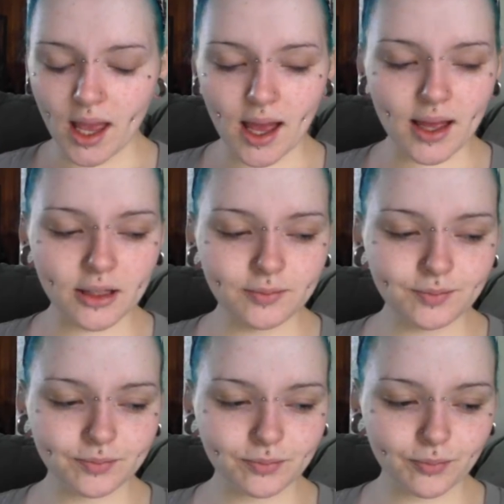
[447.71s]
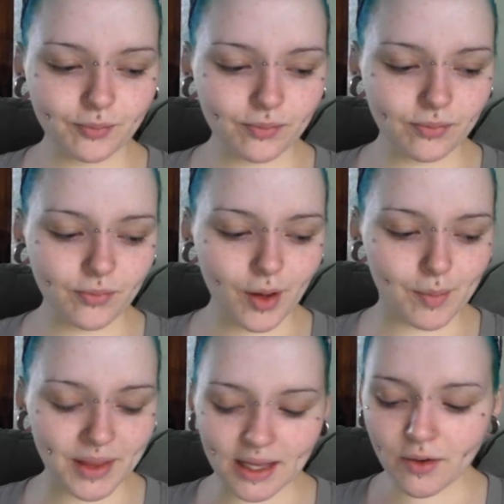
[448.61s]
But
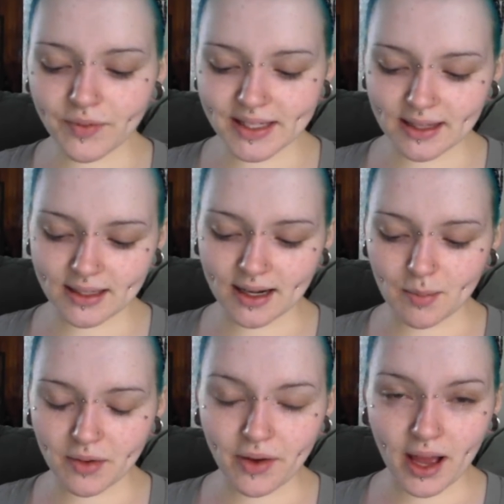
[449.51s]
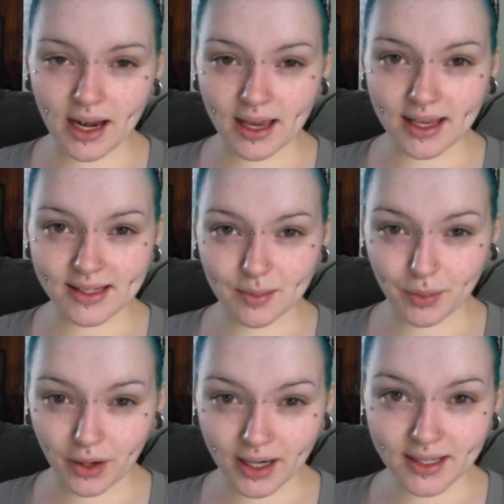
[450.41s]
then obviously the dilemma of Alli is the
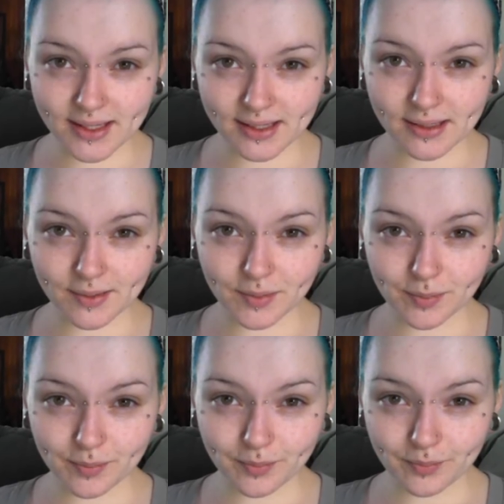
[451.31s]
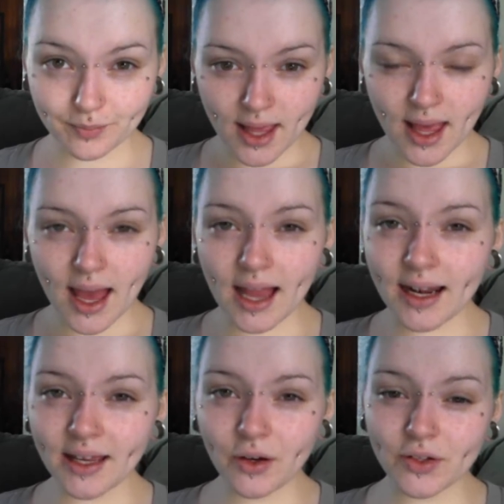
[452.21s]
price.
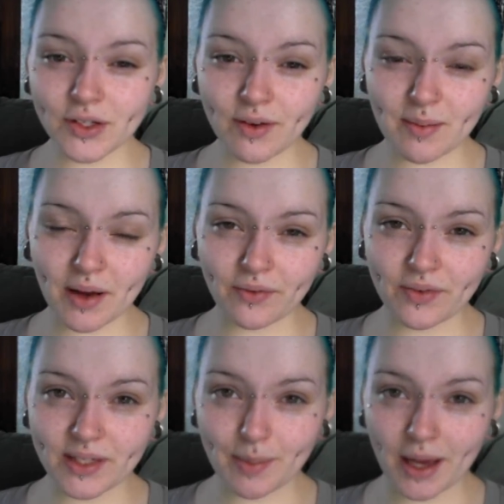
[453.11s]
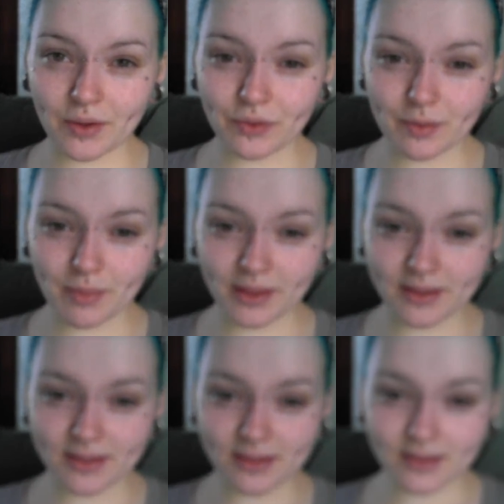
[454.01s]
Alli costs around about £50 for a
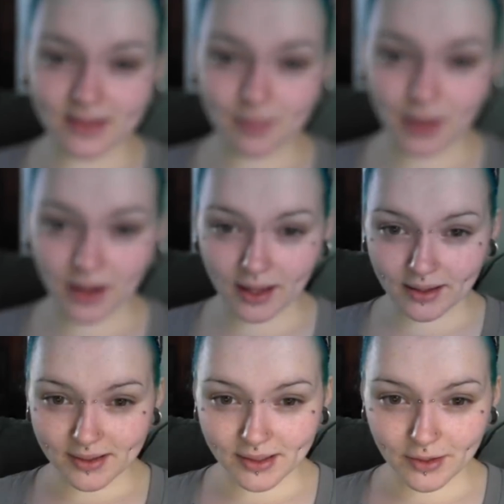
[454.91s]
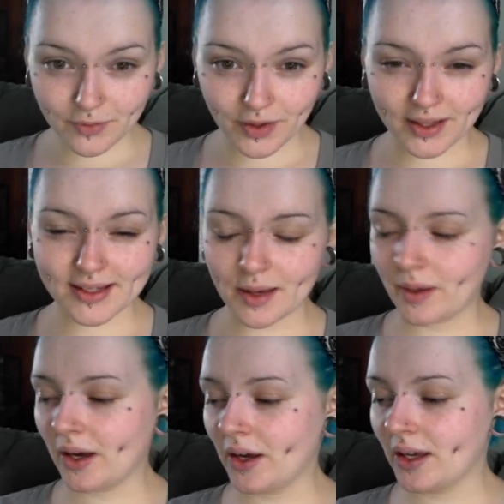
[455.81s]
month's supply. Is it going to focus? There
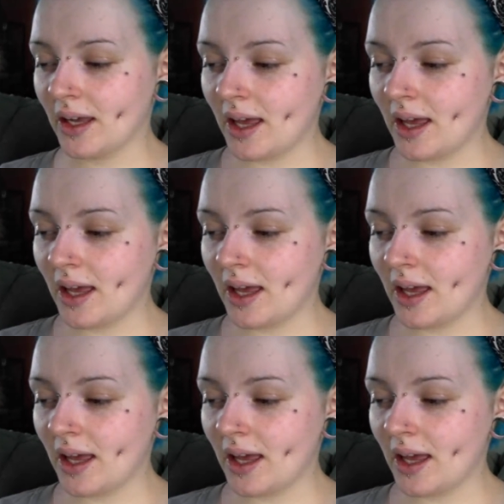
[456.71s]
we go.